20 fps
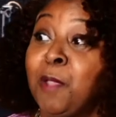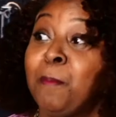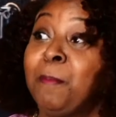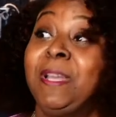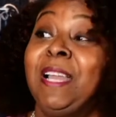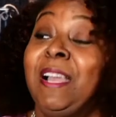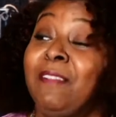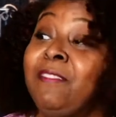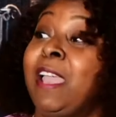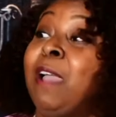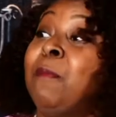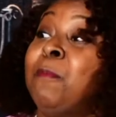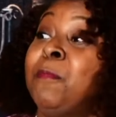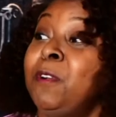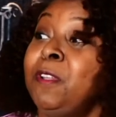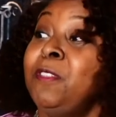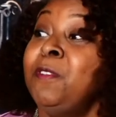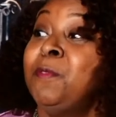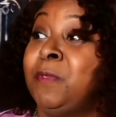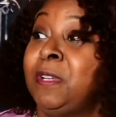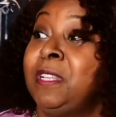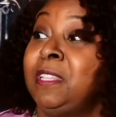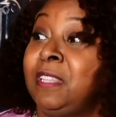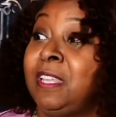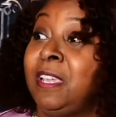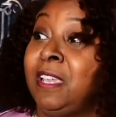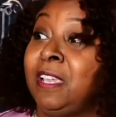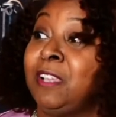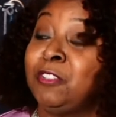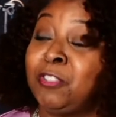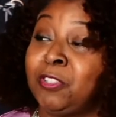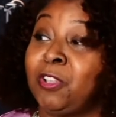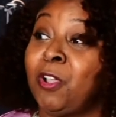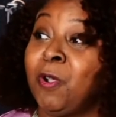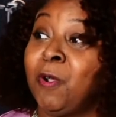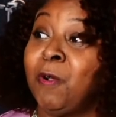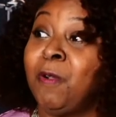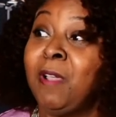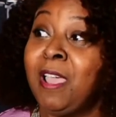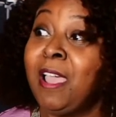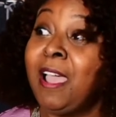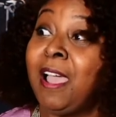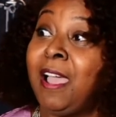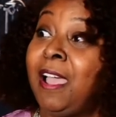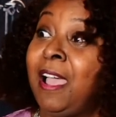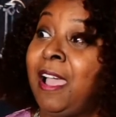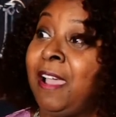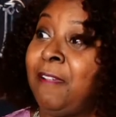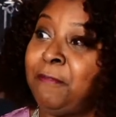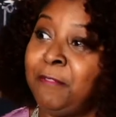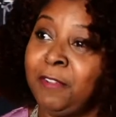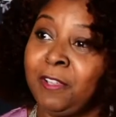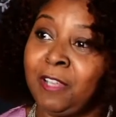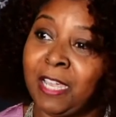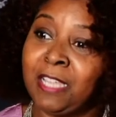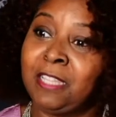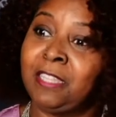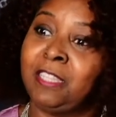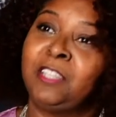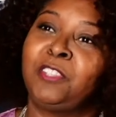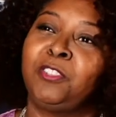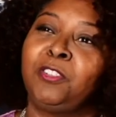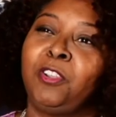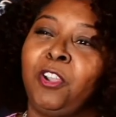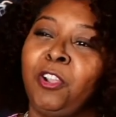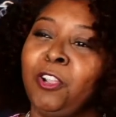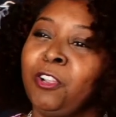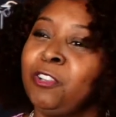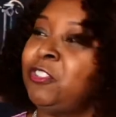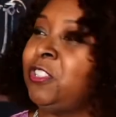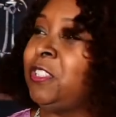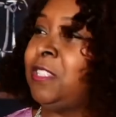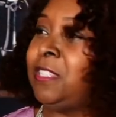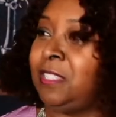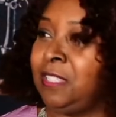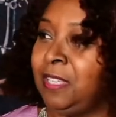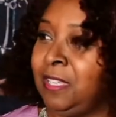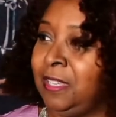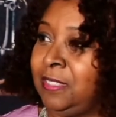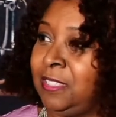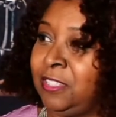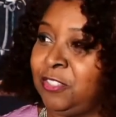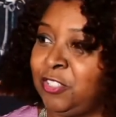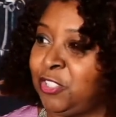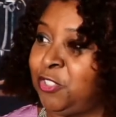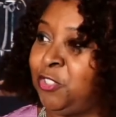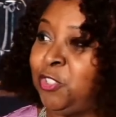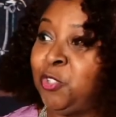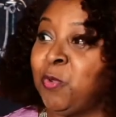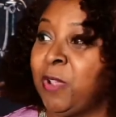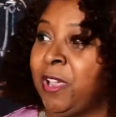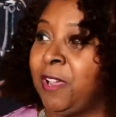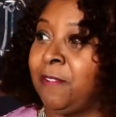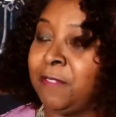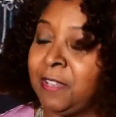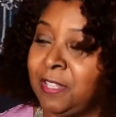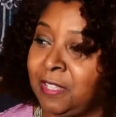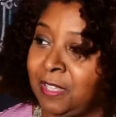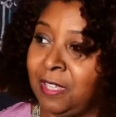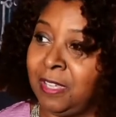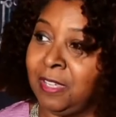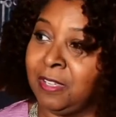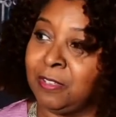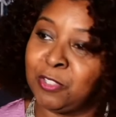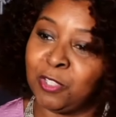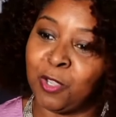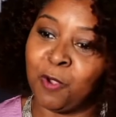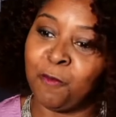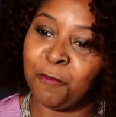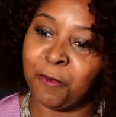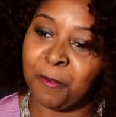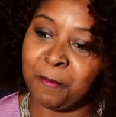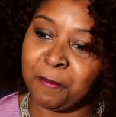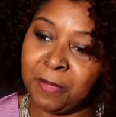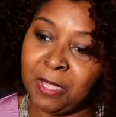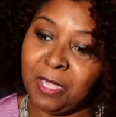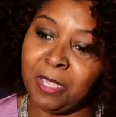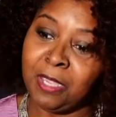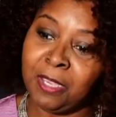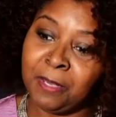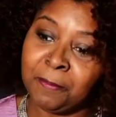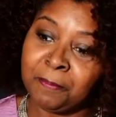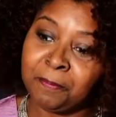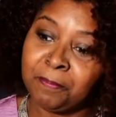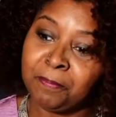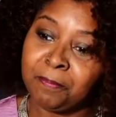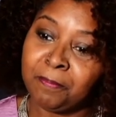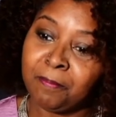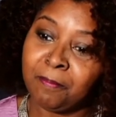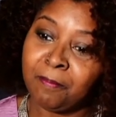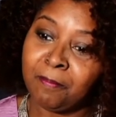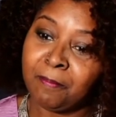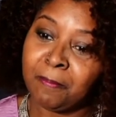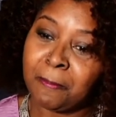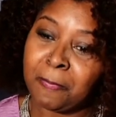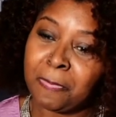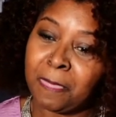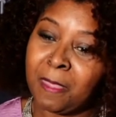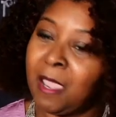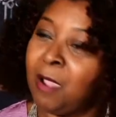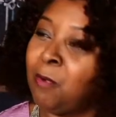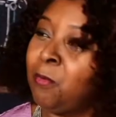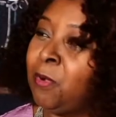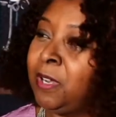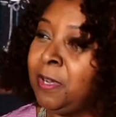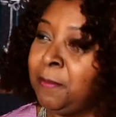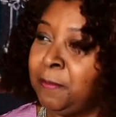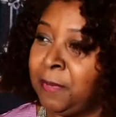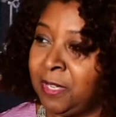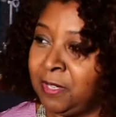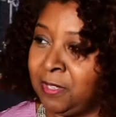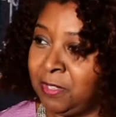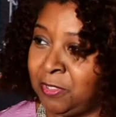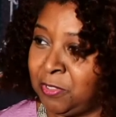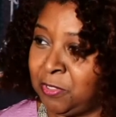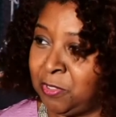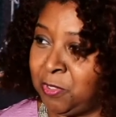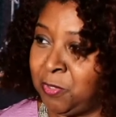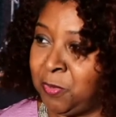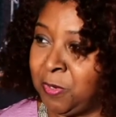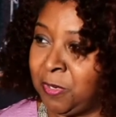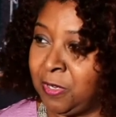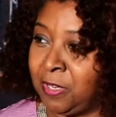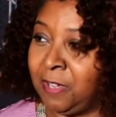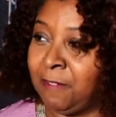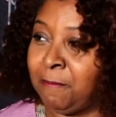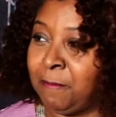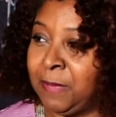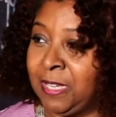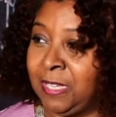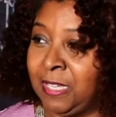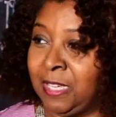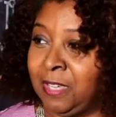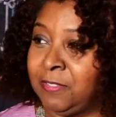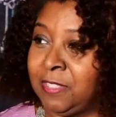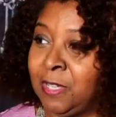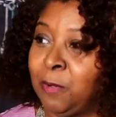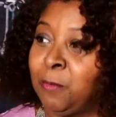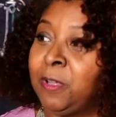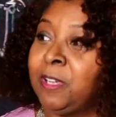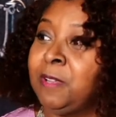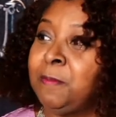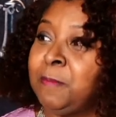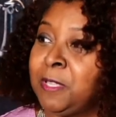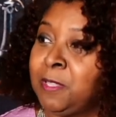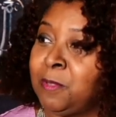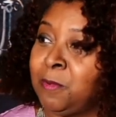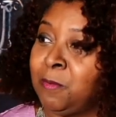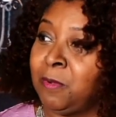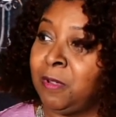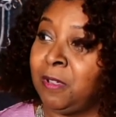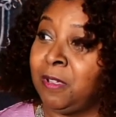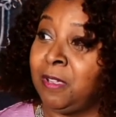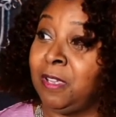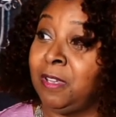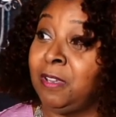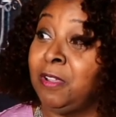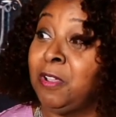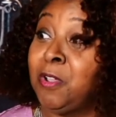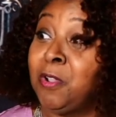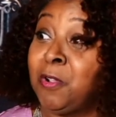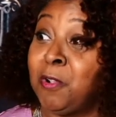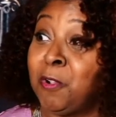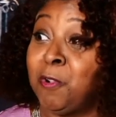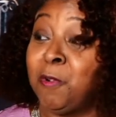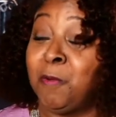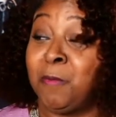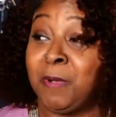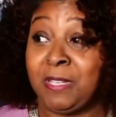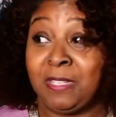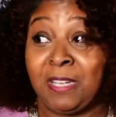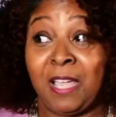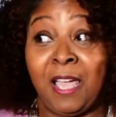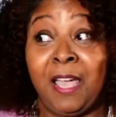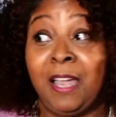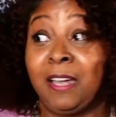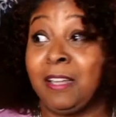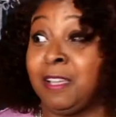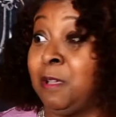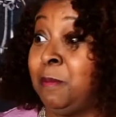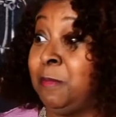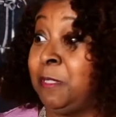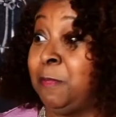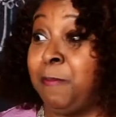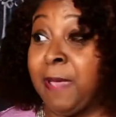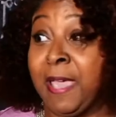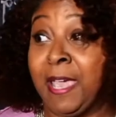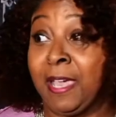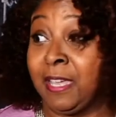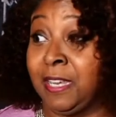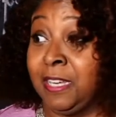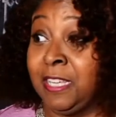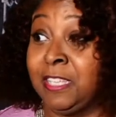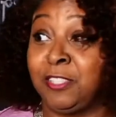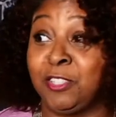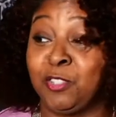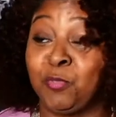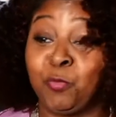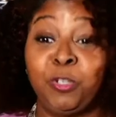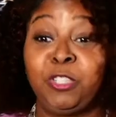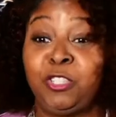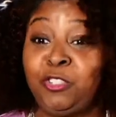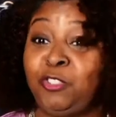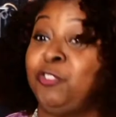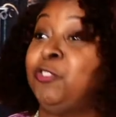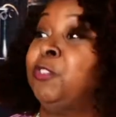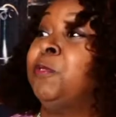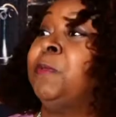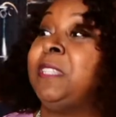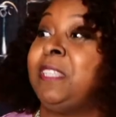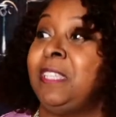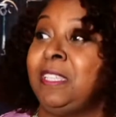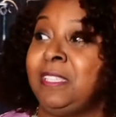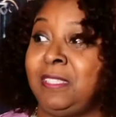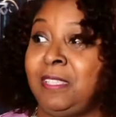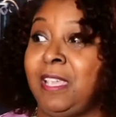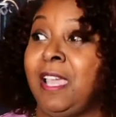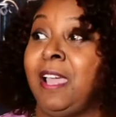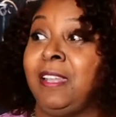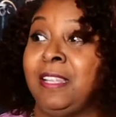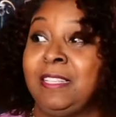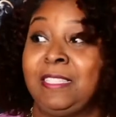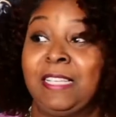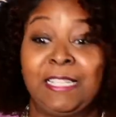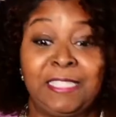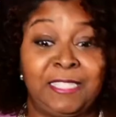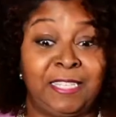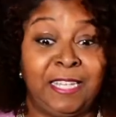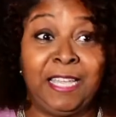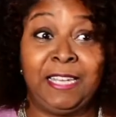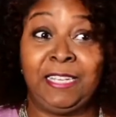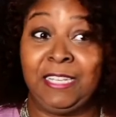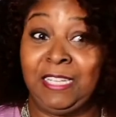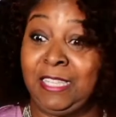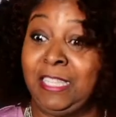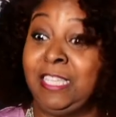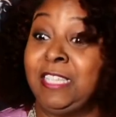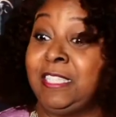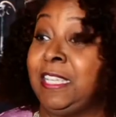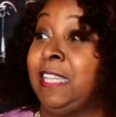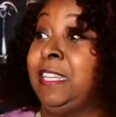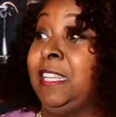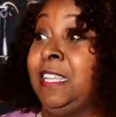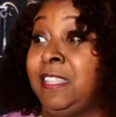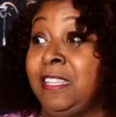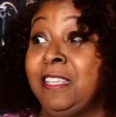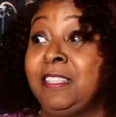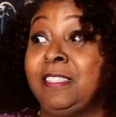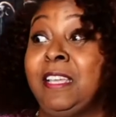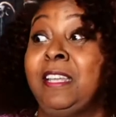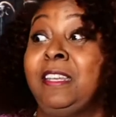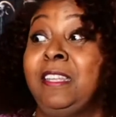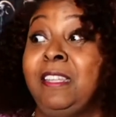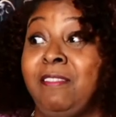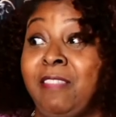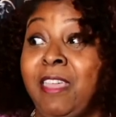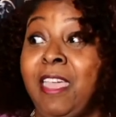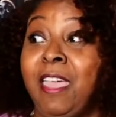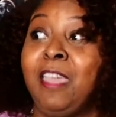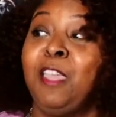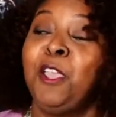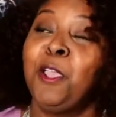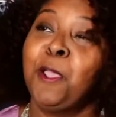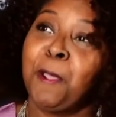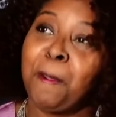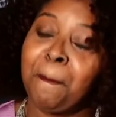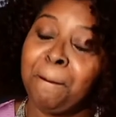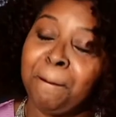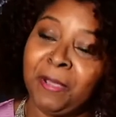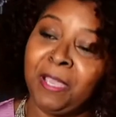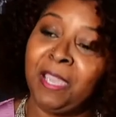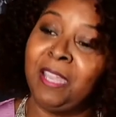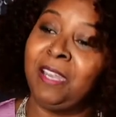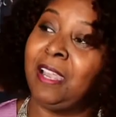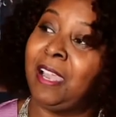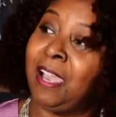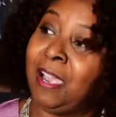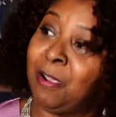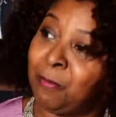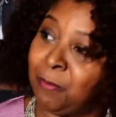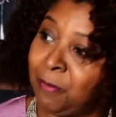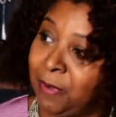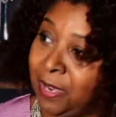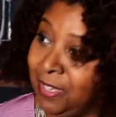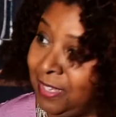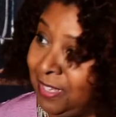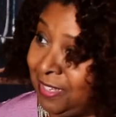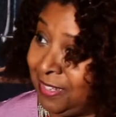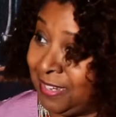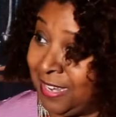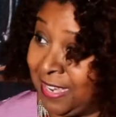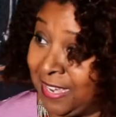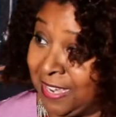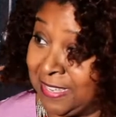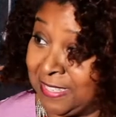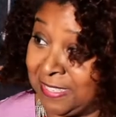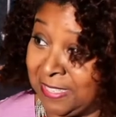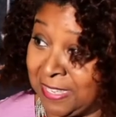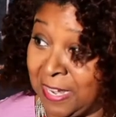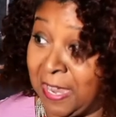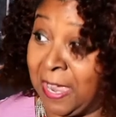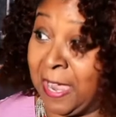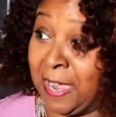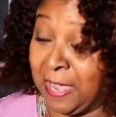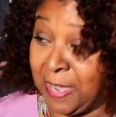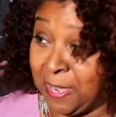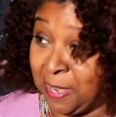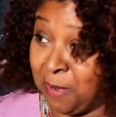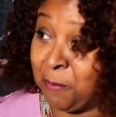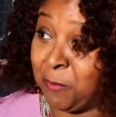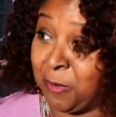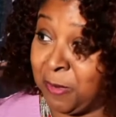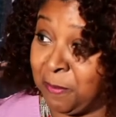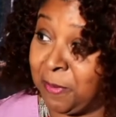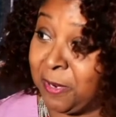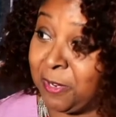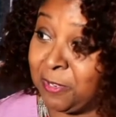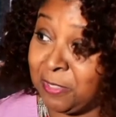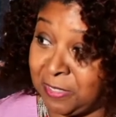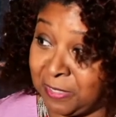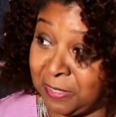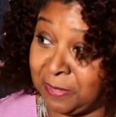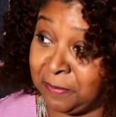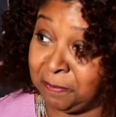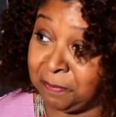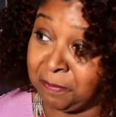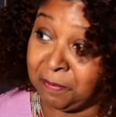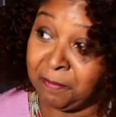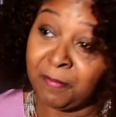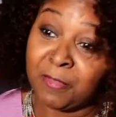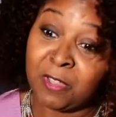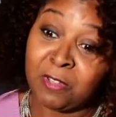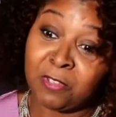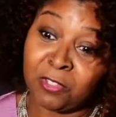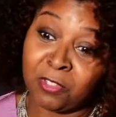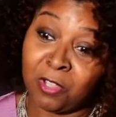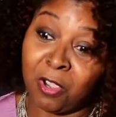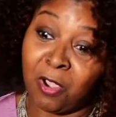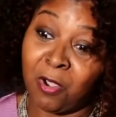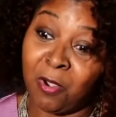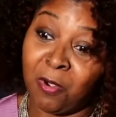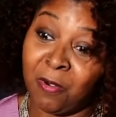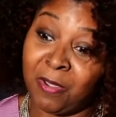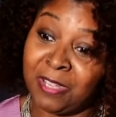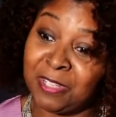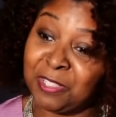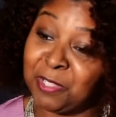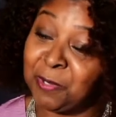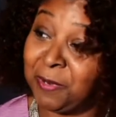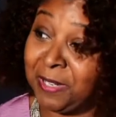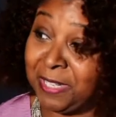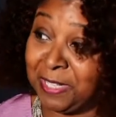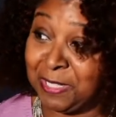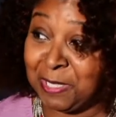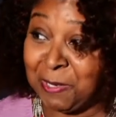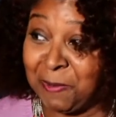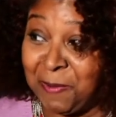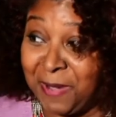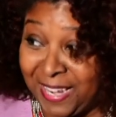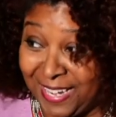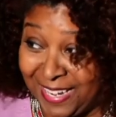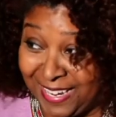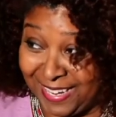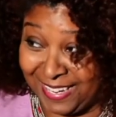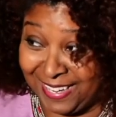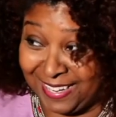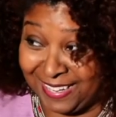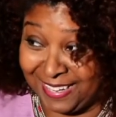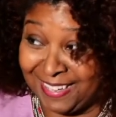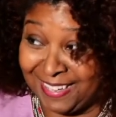but I've got more than one thing. So I feel like this urgency to just do everything. So for me, I want to be a good steward of my gifts. I want to be the one who, when God comes back and He says, What did you do with these talents? I say, I did this, I did this, I did that. But I recognize that I am one person. So in 2020,